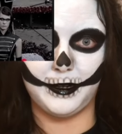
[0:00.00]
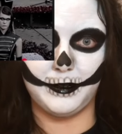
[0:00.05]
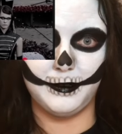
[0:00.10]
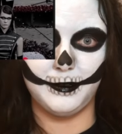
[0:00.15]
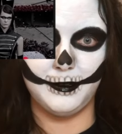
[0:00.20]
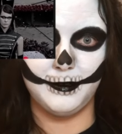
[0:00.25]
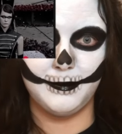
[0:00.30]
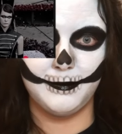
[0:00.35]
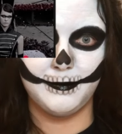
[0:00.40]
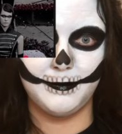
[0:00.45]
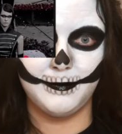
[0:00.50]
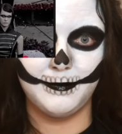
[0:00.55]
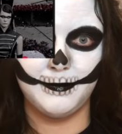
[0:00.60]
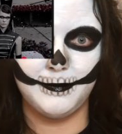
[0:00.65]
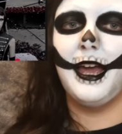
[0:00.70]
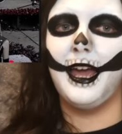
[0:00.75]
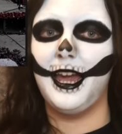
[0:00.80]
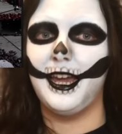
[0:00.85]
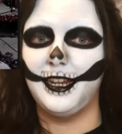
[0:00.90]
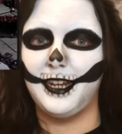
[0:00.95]
medal.
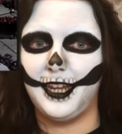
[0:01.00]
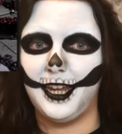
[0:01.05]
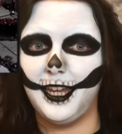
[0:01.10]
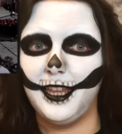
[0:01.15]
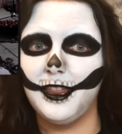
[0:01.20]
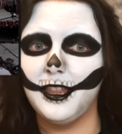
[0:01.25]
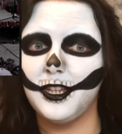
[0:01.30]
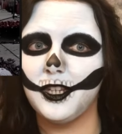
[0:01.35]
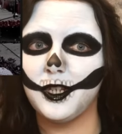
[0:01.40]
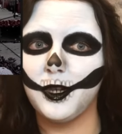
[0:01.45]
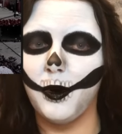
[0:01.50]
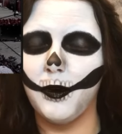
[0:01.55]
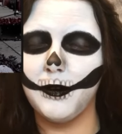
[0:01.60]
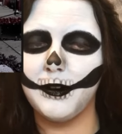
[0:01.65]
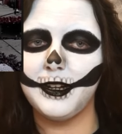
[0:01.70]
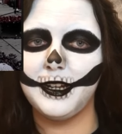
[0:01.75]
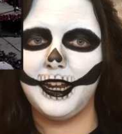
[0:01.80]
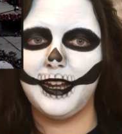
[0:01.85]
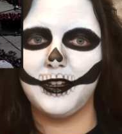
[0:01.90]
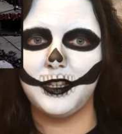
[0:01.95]
And in the
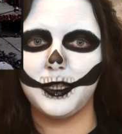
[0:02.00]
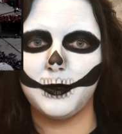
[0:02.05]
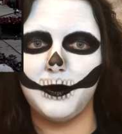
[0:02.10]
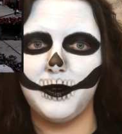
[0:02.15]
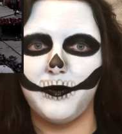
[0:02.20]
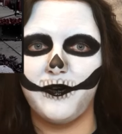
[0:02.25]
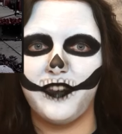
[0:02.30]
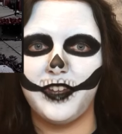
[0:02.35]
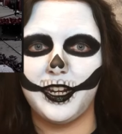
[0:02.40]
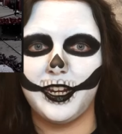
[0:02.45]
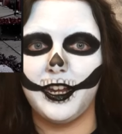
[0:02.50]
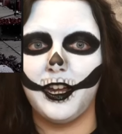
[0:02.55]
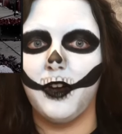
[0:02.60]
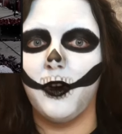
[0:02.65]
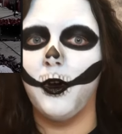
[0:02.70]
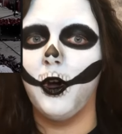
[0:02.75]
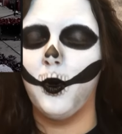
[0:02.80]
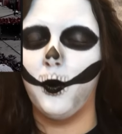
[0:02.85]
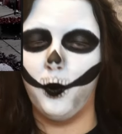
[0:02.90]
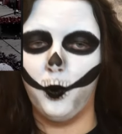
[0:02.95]
tour announcement
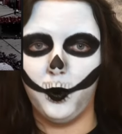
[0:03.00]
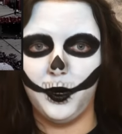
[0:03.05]
video,